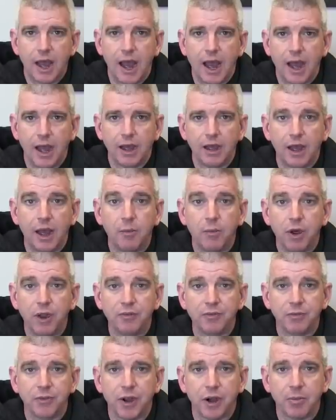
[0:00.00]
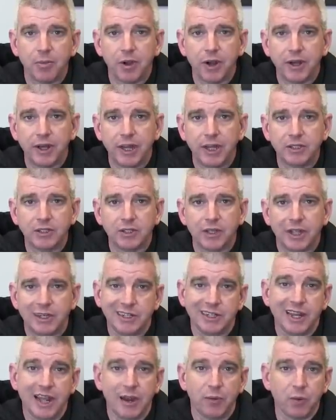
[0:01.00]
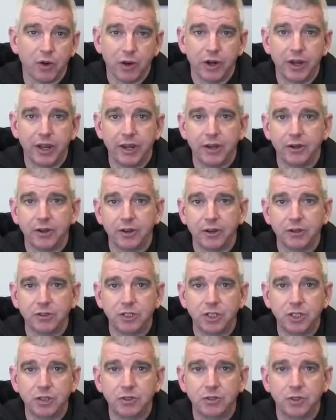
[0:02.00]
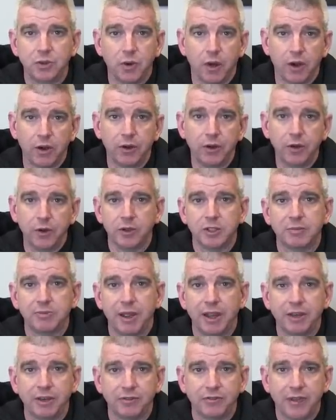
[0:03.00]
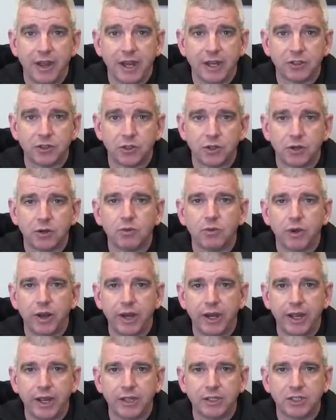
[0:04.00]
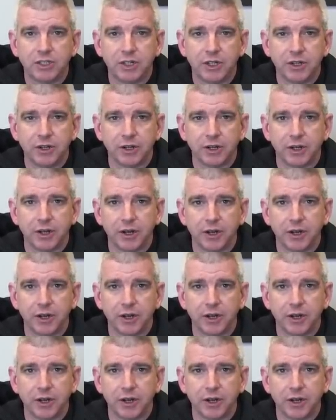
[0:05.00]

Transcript: Hi, I'm Wade from Thoroughbred Diesel, and today we're going to introduce you to our newest manufacturer, Redhead Steering